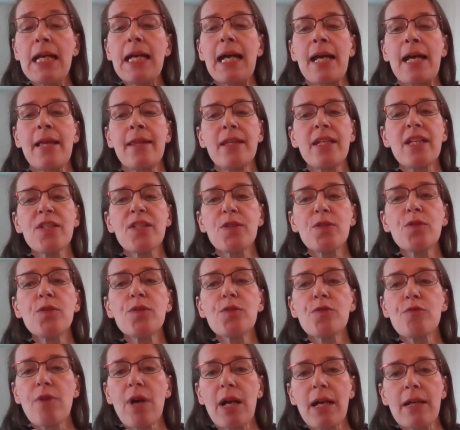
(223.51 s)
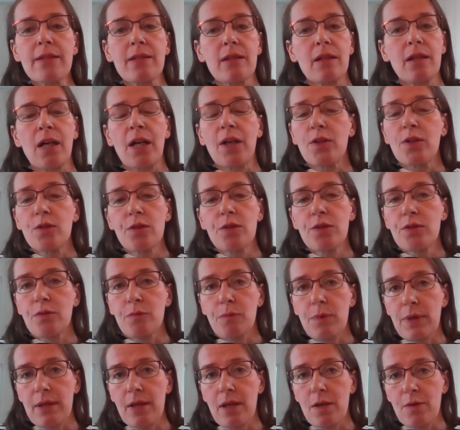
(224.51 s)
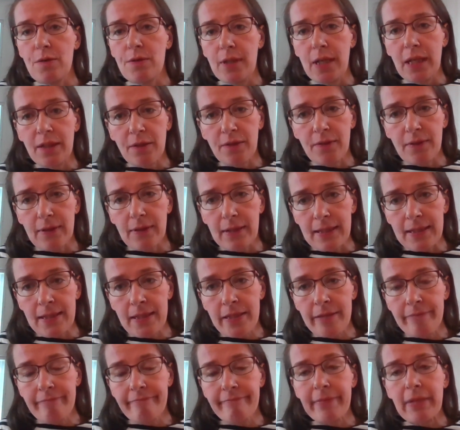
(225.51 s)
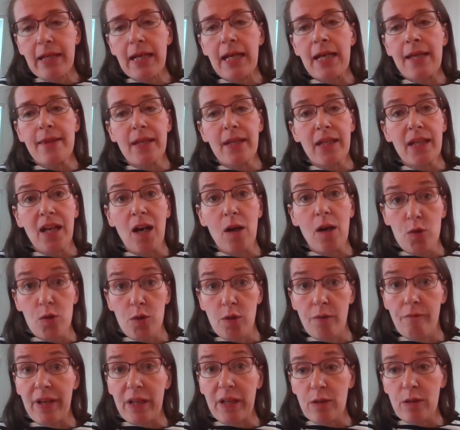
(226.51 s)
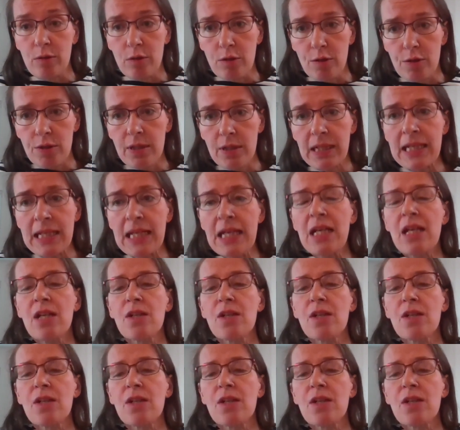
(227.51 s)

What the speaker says: And these new drugs are not without side effects, and they are also very costly.